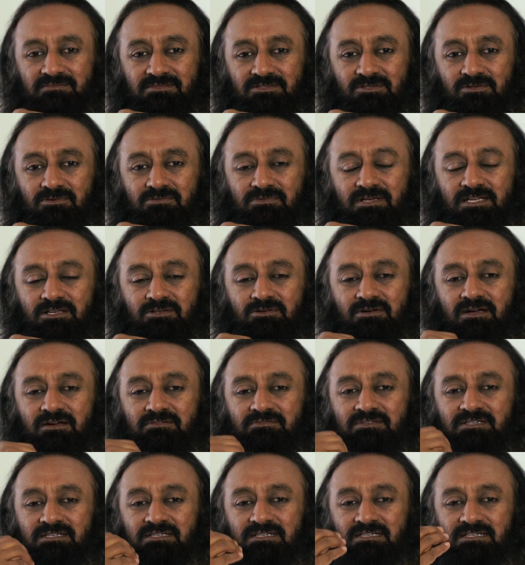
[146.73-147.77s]
When you
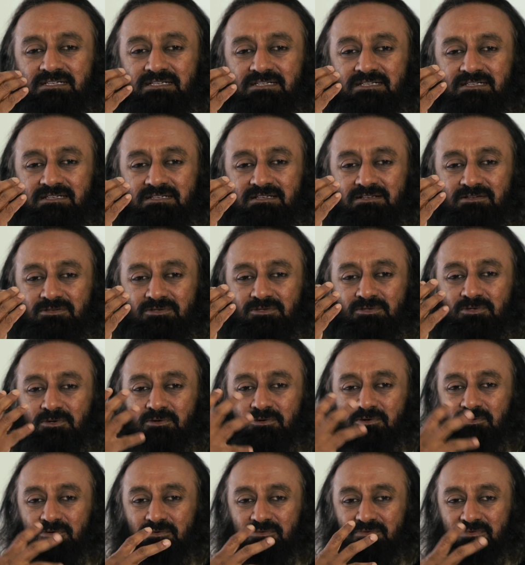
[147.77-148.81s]
have
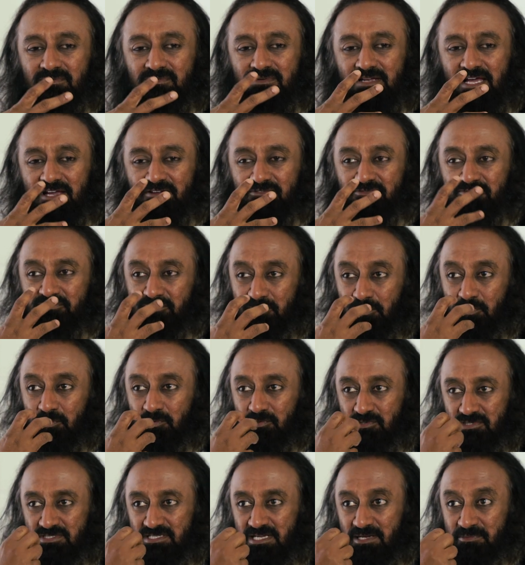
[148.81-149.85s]
no life
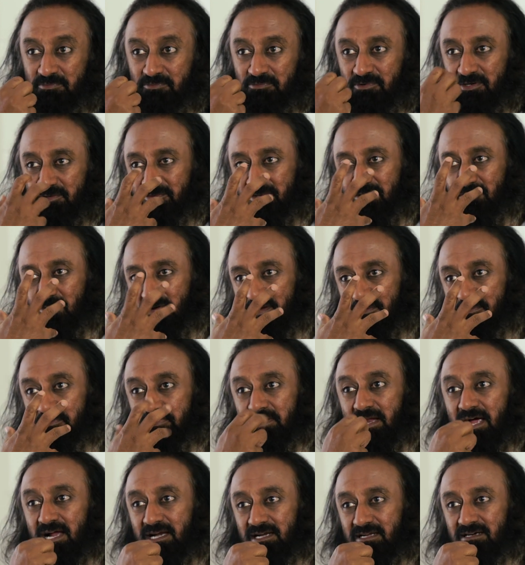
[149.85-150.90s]
force, or what we call
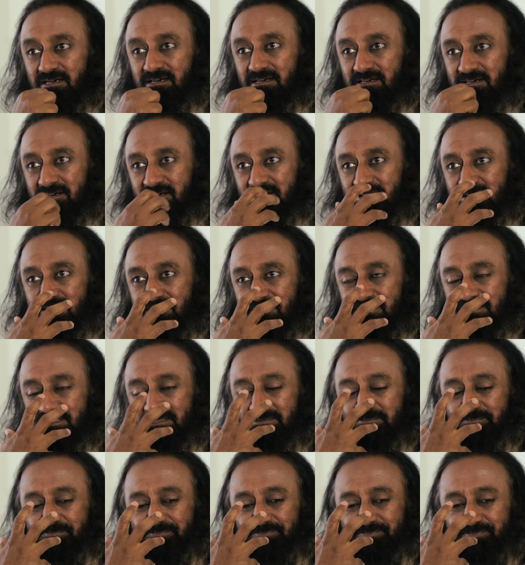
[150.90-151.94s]
prana,
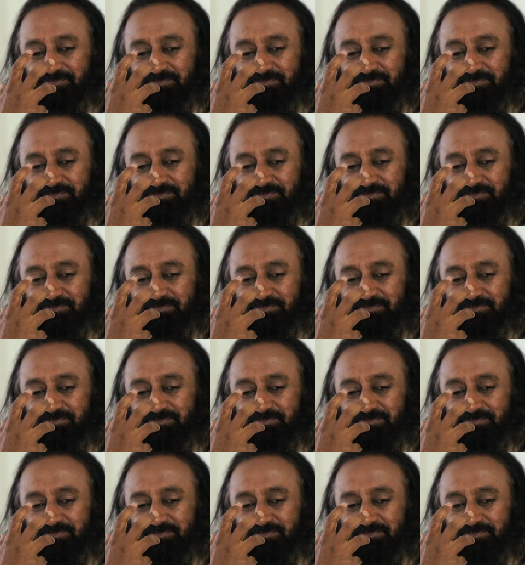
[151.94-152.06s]
or